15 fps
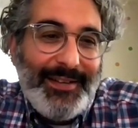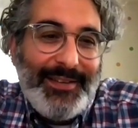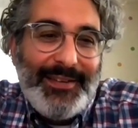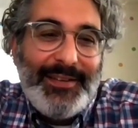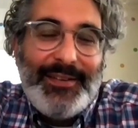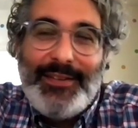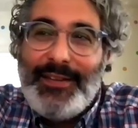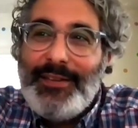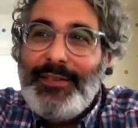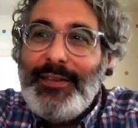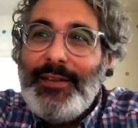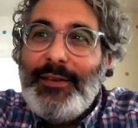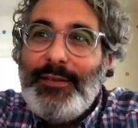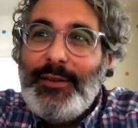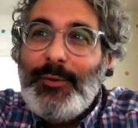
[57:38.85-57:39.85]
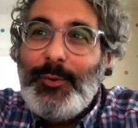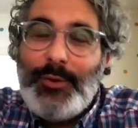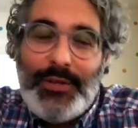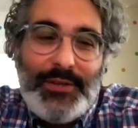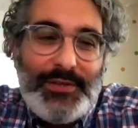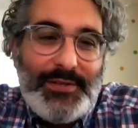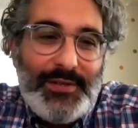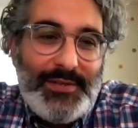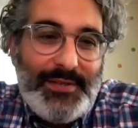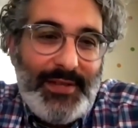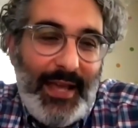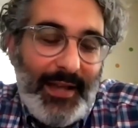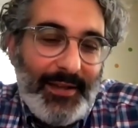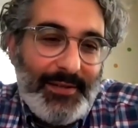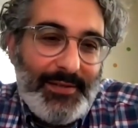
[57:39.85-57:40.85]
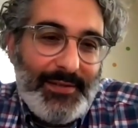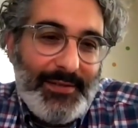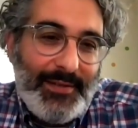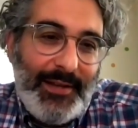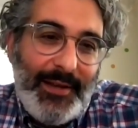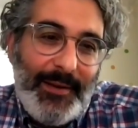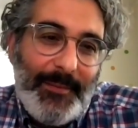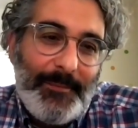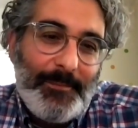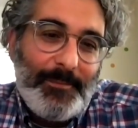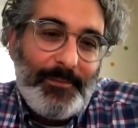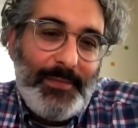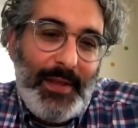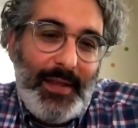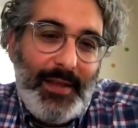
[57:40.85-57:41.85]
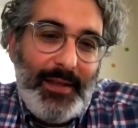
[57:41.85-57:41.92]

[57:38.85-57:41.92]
the the the, the audience's thanks. Um,